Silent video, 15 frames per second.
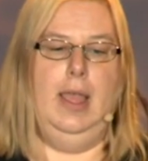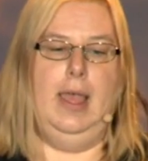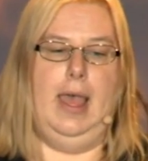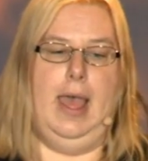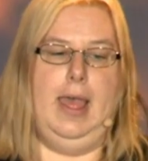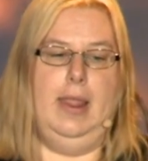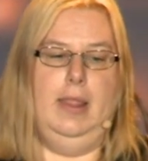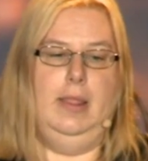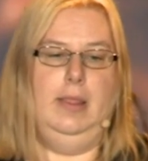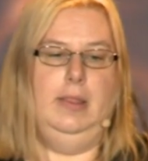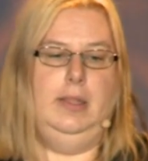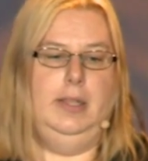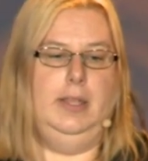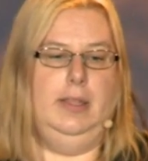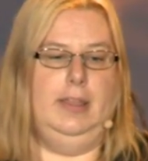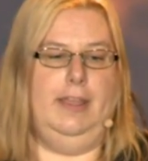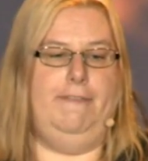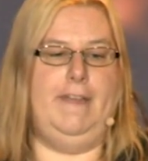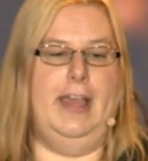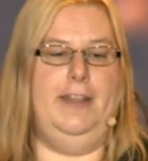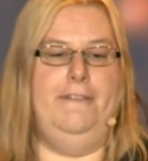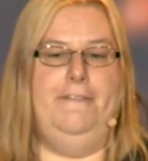And they
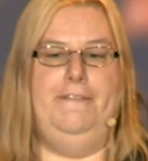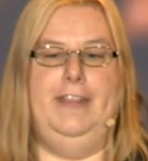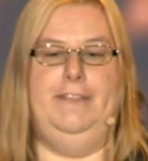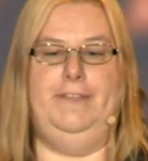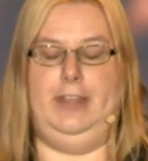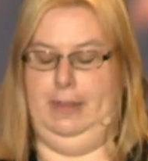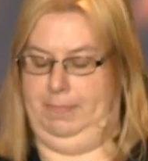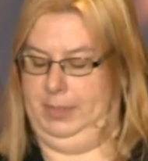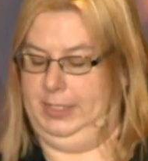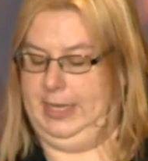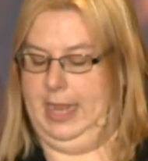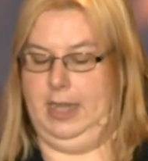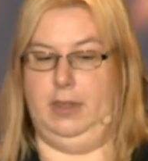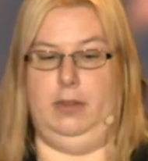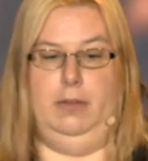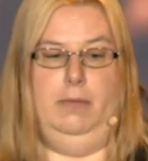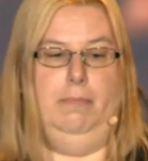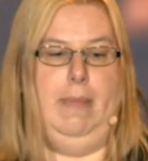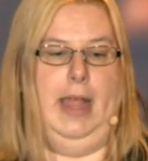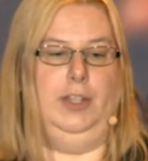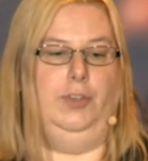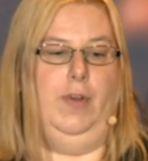found a 50%
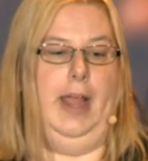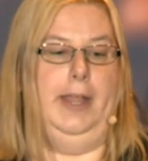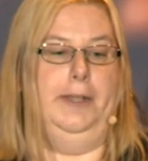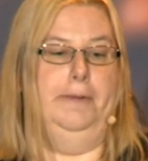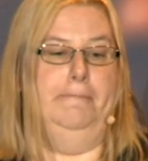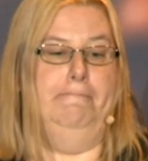match rate.